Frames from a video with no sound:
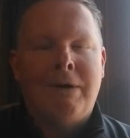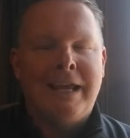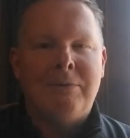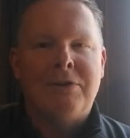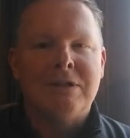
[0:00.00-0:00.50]

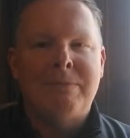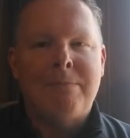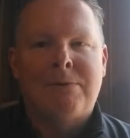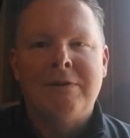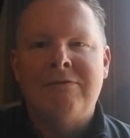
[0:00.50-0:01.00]
again, with those
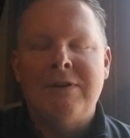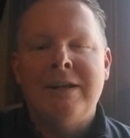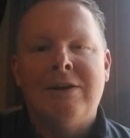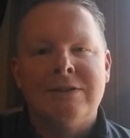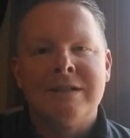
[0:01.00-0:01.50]
peppery
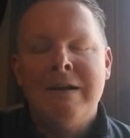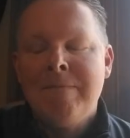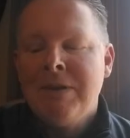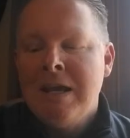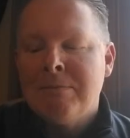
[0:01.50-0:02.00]
phenols.
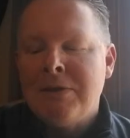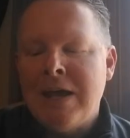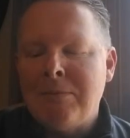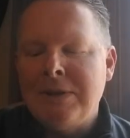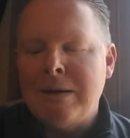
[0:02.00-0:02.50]
But
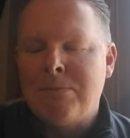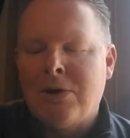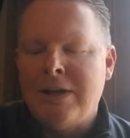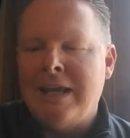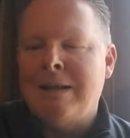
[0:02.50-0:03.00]
then what they
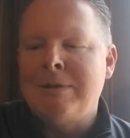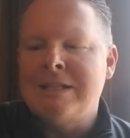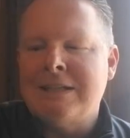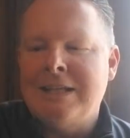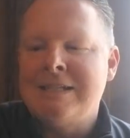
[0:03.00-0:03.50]
put in, let me just
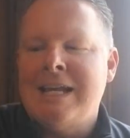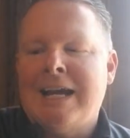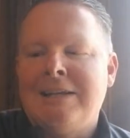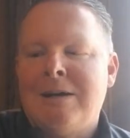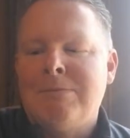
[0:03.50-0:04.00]
get the
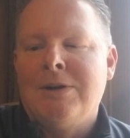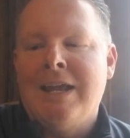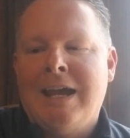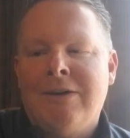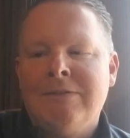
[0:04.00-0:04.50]
exact number
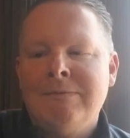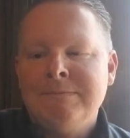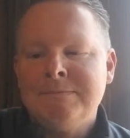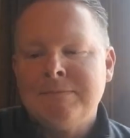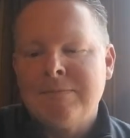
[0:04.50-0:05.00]
down.
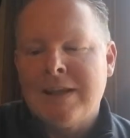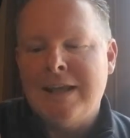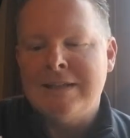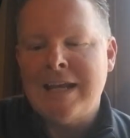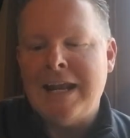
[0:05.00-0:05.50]

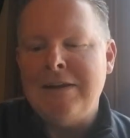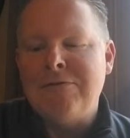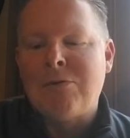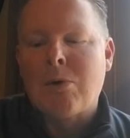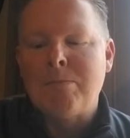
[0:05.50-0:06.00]
It's
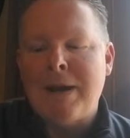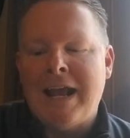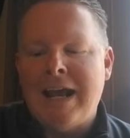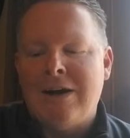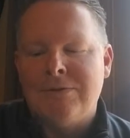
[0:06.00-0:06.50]
84
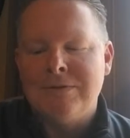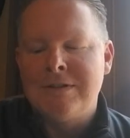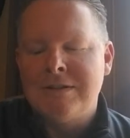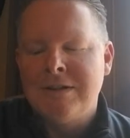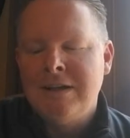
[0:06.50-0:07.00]

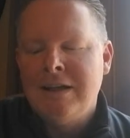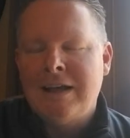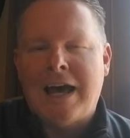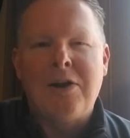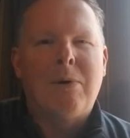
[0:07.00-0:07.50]
pounds.
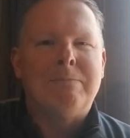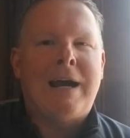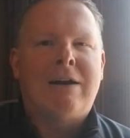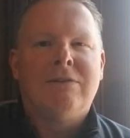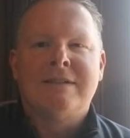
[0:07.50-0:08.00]
I don't know what
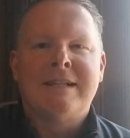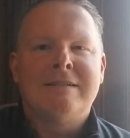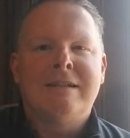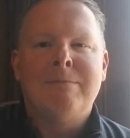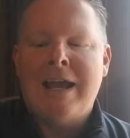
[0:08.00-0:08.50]
barrel
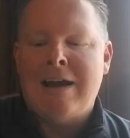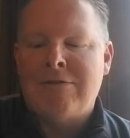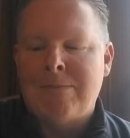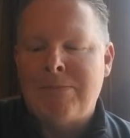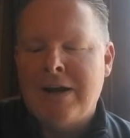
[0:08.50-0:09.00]
system they
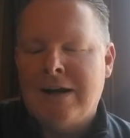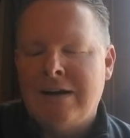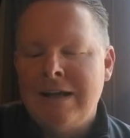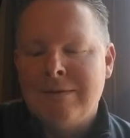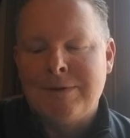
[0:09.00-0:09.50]
have up there,
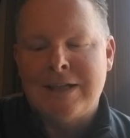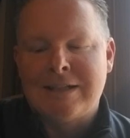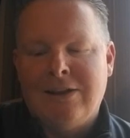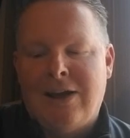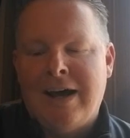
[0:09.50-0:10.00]
but that's
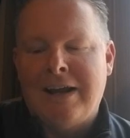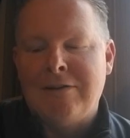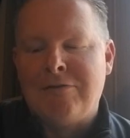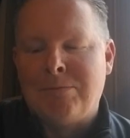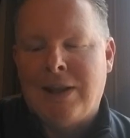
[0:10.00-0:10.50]
a lot
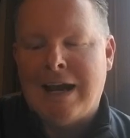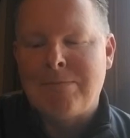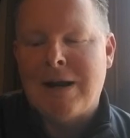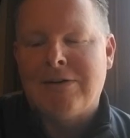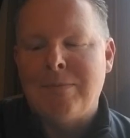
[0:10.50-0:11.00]
of
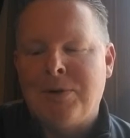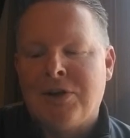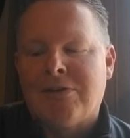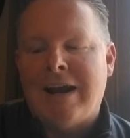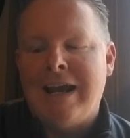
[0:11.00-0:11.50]
blackberry
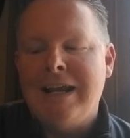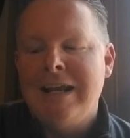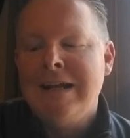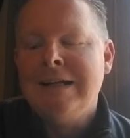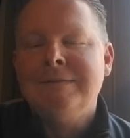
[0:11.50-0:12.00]
puree
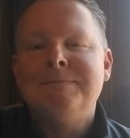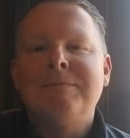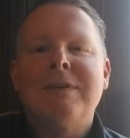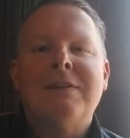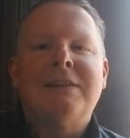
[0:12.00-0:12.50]

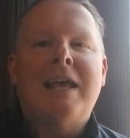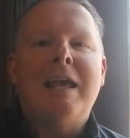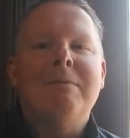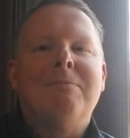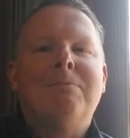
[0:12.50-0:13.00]
that
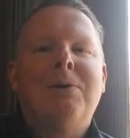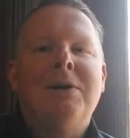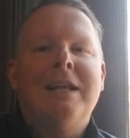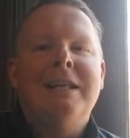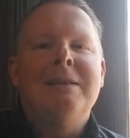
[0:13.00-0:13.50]
they
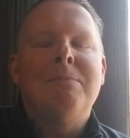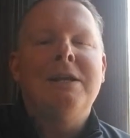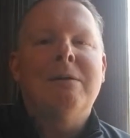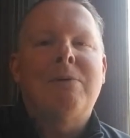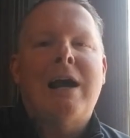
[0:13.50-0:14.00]
put in the
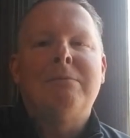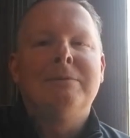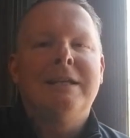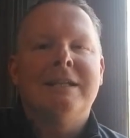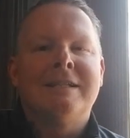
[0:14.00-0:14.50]
beer,
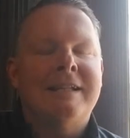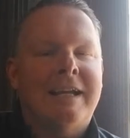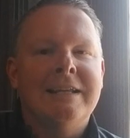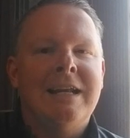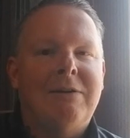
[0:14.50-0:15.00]
probably in a
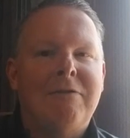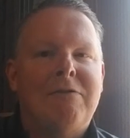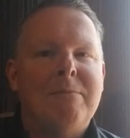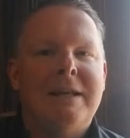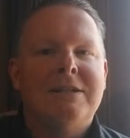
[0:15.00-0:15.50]
secondary
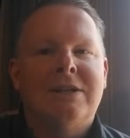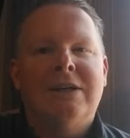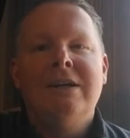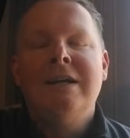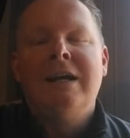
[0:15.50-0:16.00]

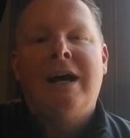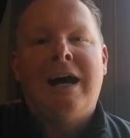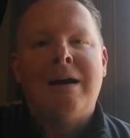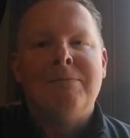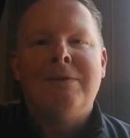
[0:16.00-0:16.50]
fermenter.
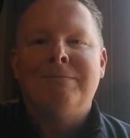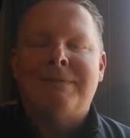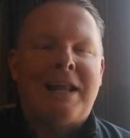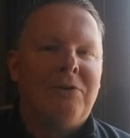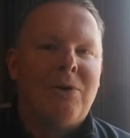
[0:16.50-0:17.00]
Um,
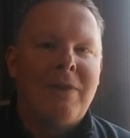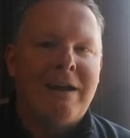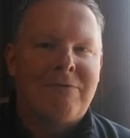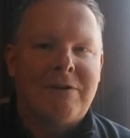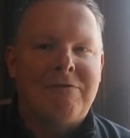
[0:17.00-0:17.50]
I don't know
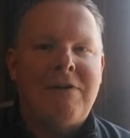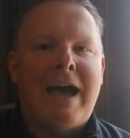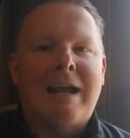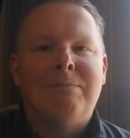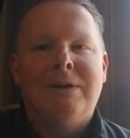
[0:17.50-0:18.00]
that for a
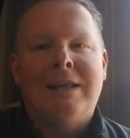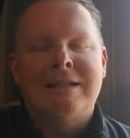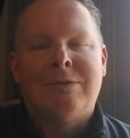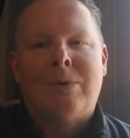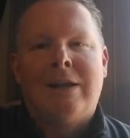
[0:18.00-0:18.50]
fact, but
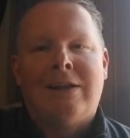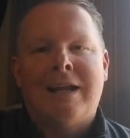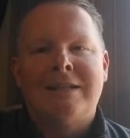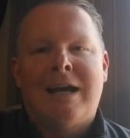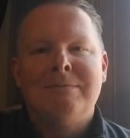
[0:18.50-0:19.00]
that's what a
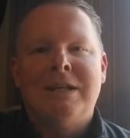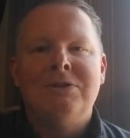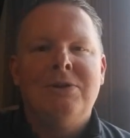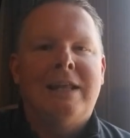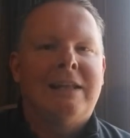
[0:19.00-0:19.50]
lot of times they
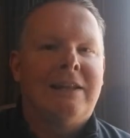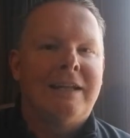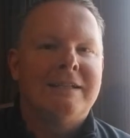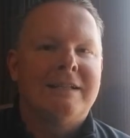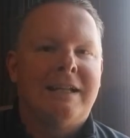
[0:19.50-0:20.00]
do that. They let
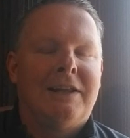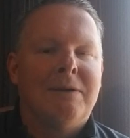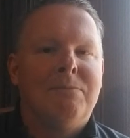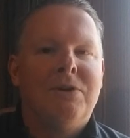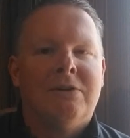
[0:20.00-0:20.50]
it sit on
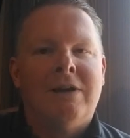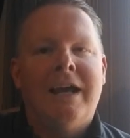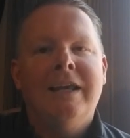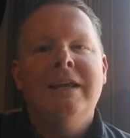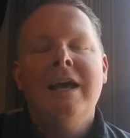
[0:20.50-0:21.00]
the
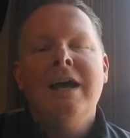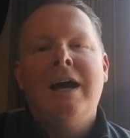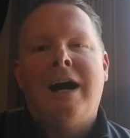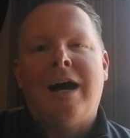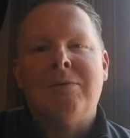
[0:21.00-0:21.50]
puree,
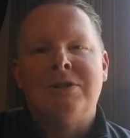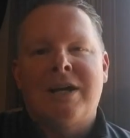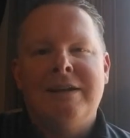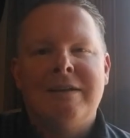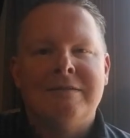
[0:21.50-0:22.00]
uh, which
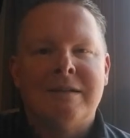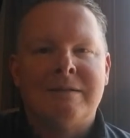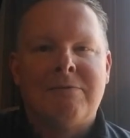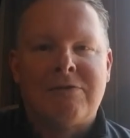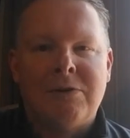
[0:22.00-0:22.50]
kind of gives it
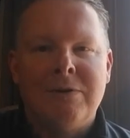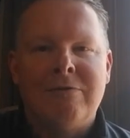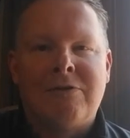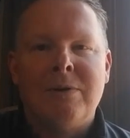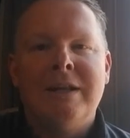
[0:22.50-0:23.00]
some fruit
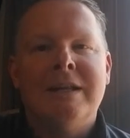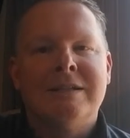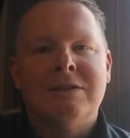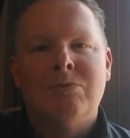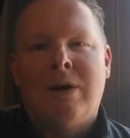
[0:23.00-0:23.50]

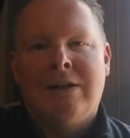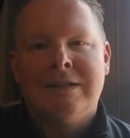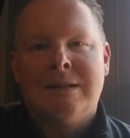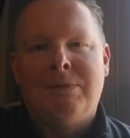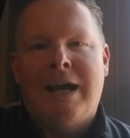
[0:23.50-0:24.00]
fruitiness as well
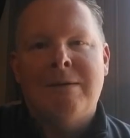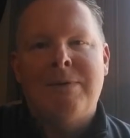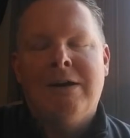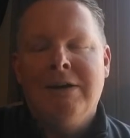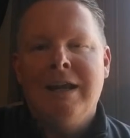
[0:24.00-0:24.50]
as the
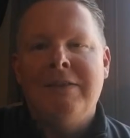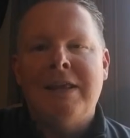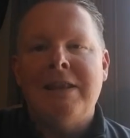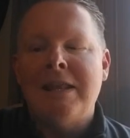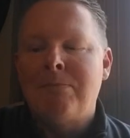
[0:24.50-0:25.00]
blackberry. And
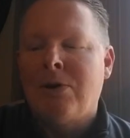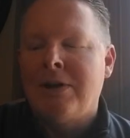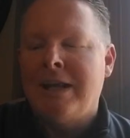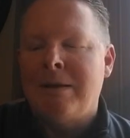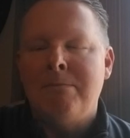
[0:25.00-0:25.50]
then, then they
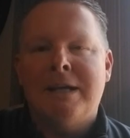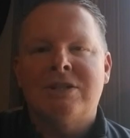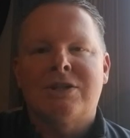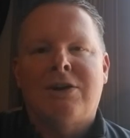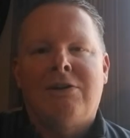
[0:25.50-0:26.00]
put in a
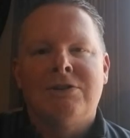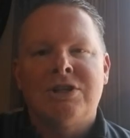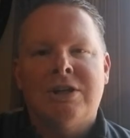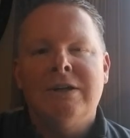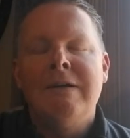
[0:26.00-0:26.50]
mixed
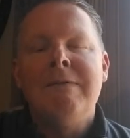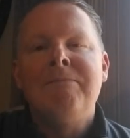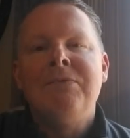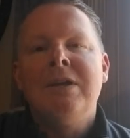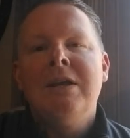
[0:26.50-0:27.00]
culture
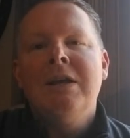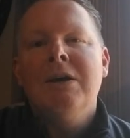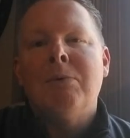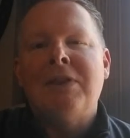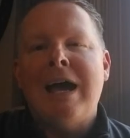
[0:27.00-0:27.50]

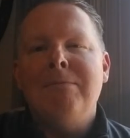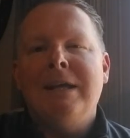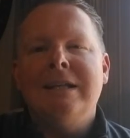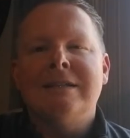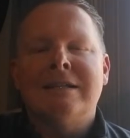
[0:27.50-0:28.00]
what that
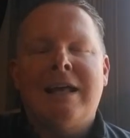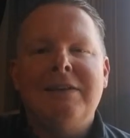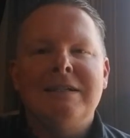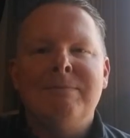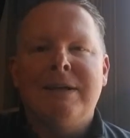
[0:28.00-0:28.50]
means is a lot of
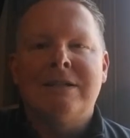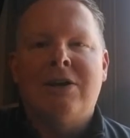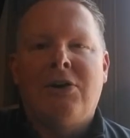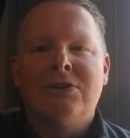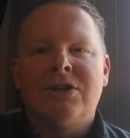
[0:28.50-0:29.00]
these mixed
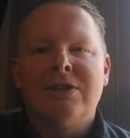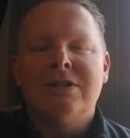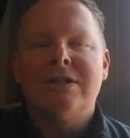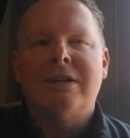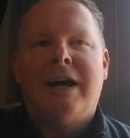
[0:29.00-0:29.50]

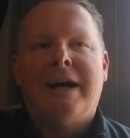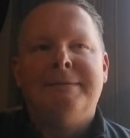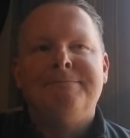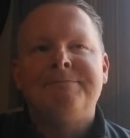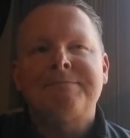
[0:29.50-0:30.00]
cultures
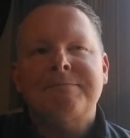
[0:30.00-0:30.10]
um,